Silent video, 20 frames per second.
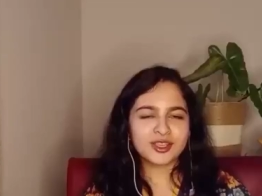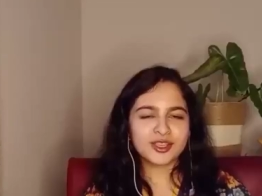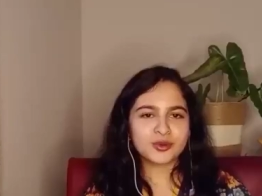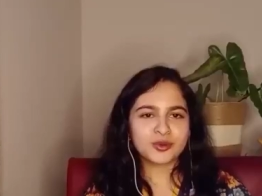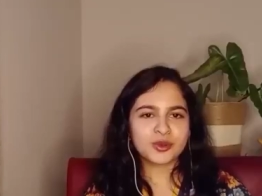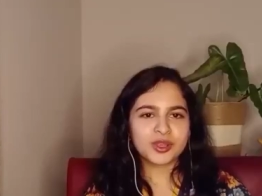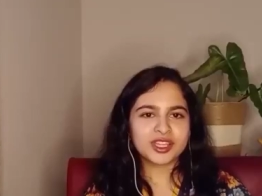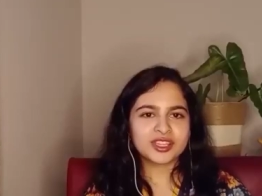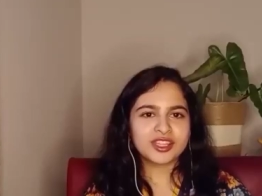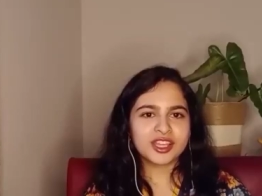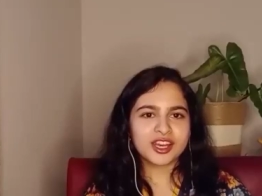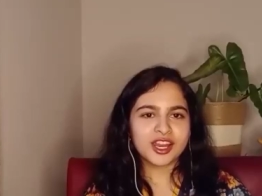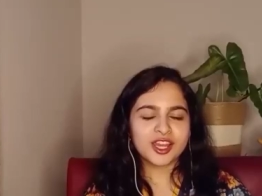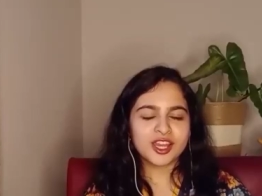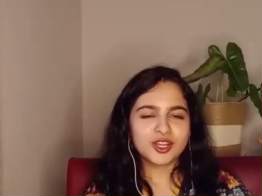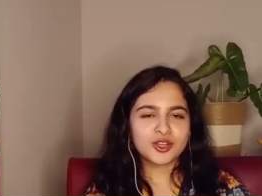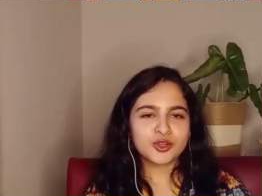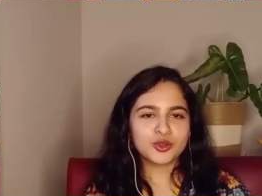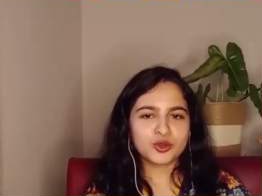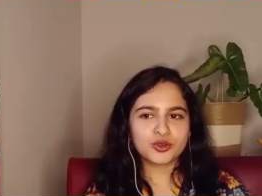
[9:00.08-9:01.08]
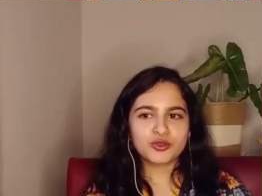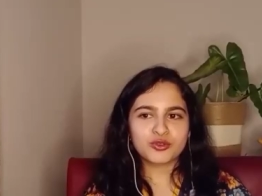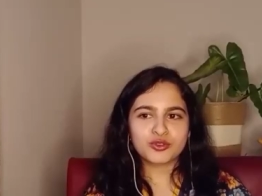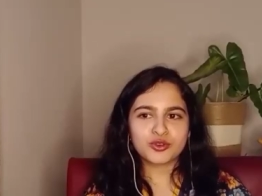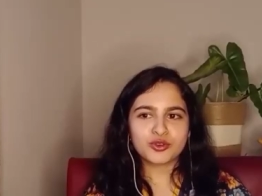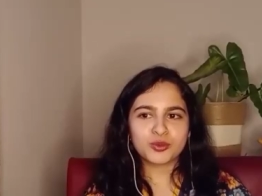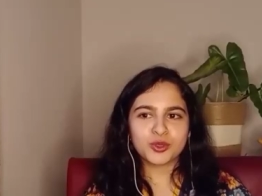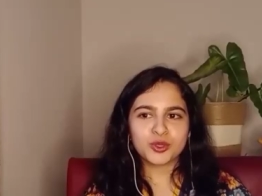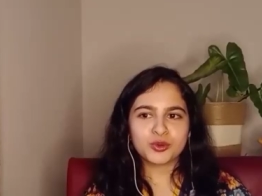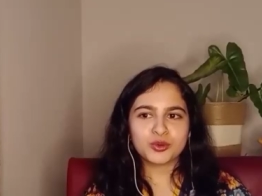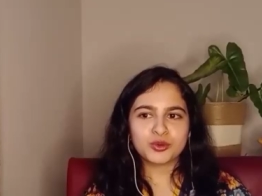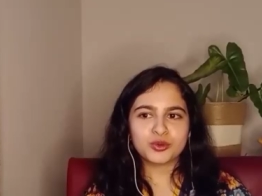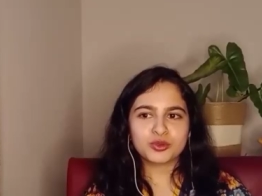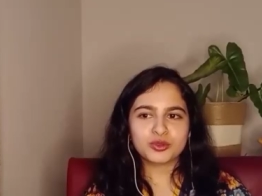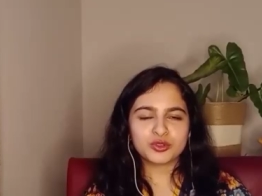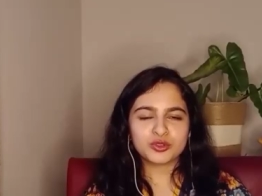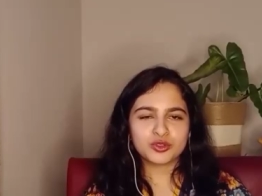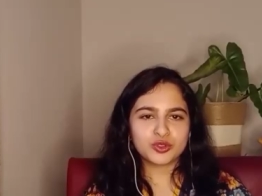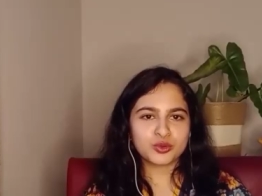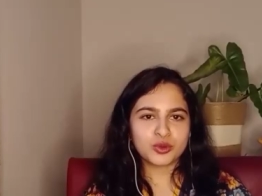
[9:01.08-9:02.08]
takeaway that I took from you
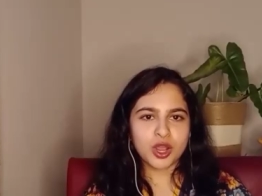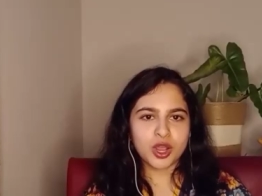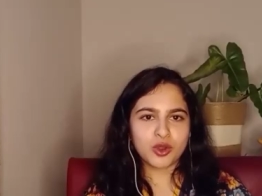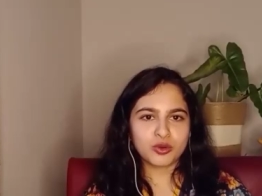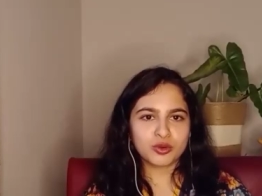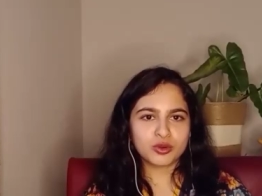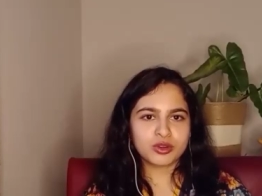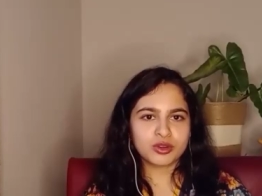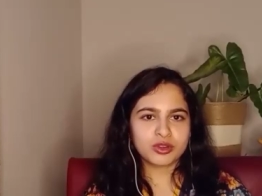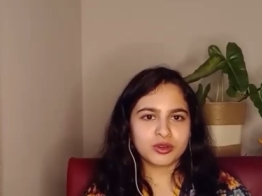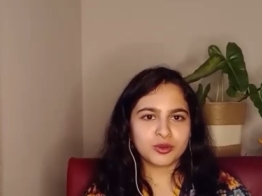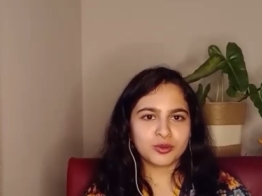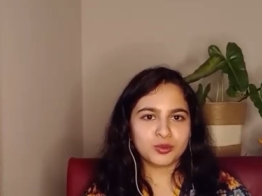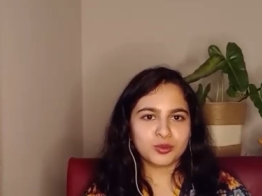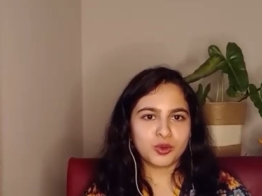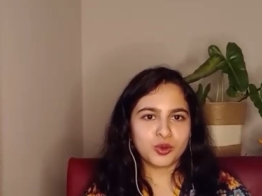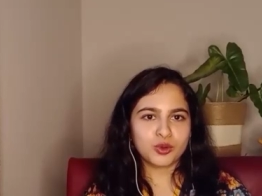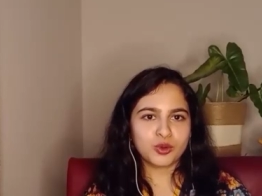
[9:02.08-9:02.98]
throughout uh,